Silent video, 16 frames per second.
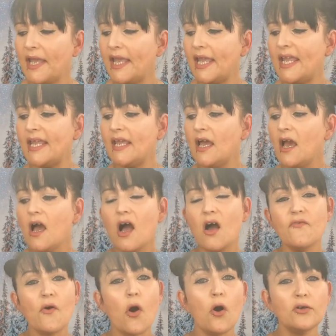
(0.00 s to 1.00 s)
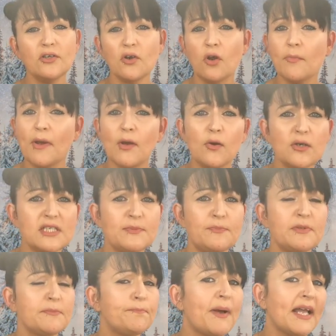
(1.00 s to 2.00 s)
I've ordered all my
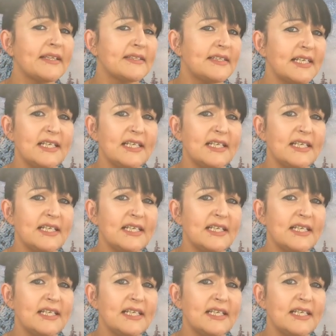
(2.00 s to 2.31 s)
husband's band